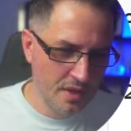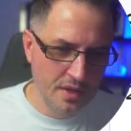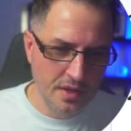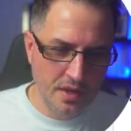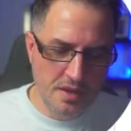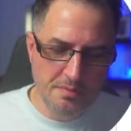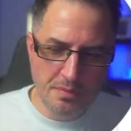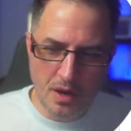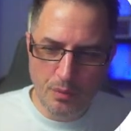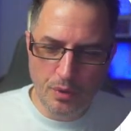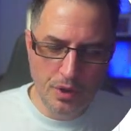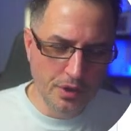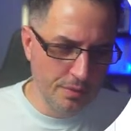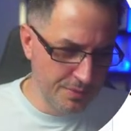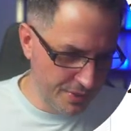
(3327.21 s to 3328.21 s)
In my
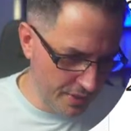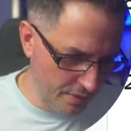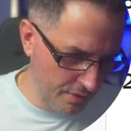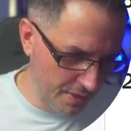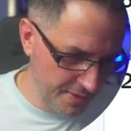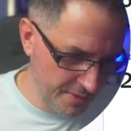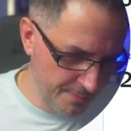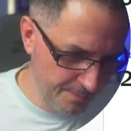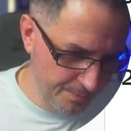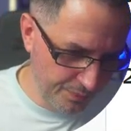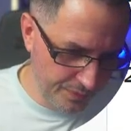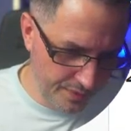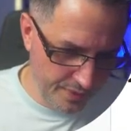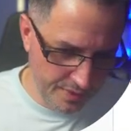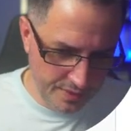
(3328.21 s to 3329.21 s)
welcome series,
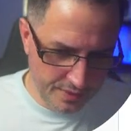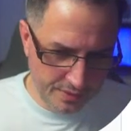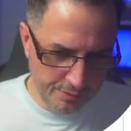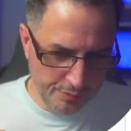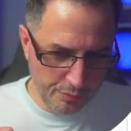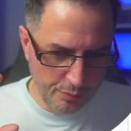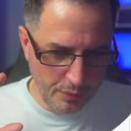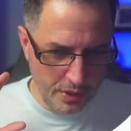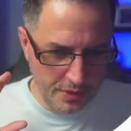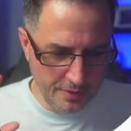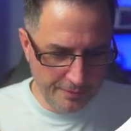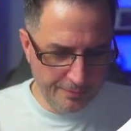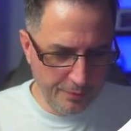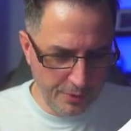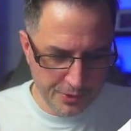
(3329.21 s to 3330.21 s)
in the
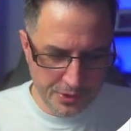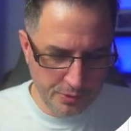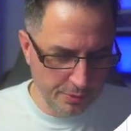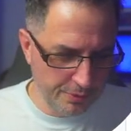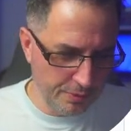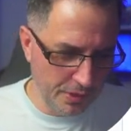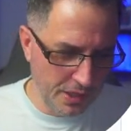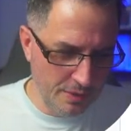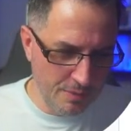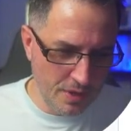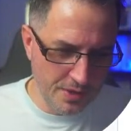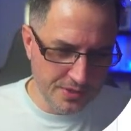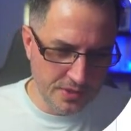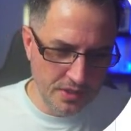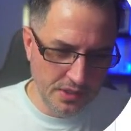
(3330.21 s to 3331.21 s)
first 2 or 3
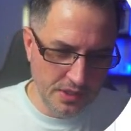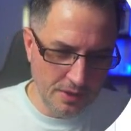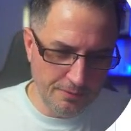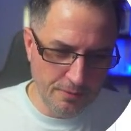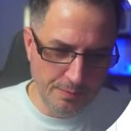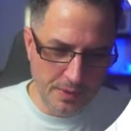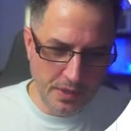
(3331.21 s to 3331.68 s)
emails that you get from me, I